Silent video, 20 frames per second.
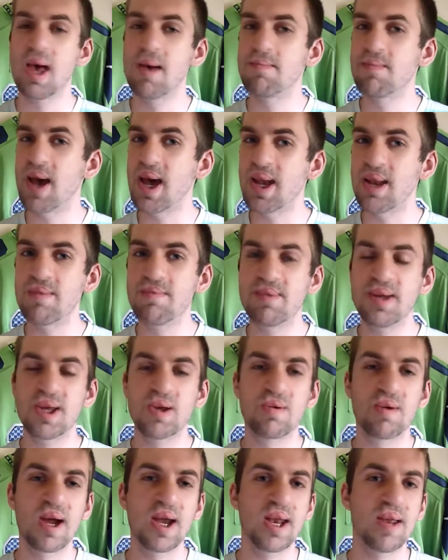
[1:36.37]
Man, it'd be
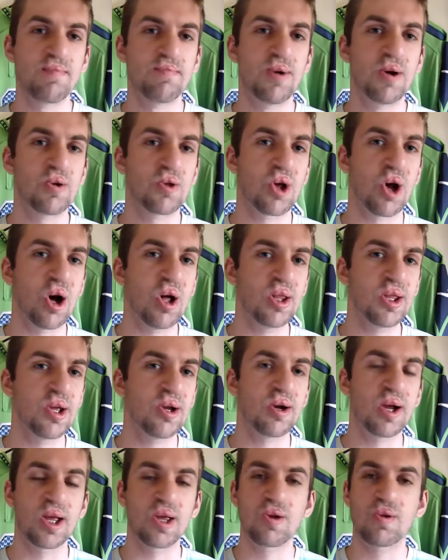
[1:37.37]
great if both
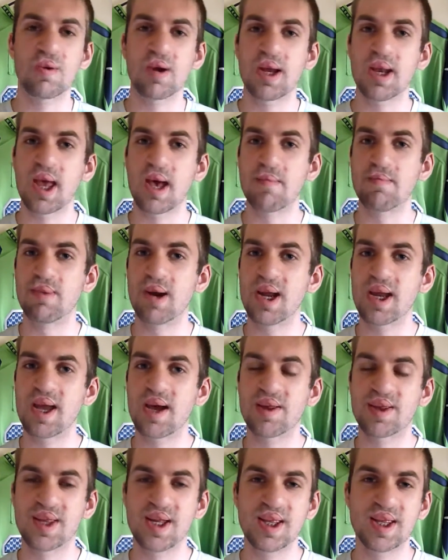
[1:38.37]
Collier and Green had
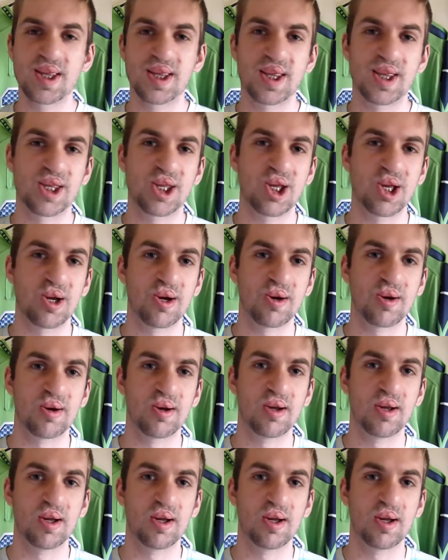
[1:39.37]
breakout seasons this year.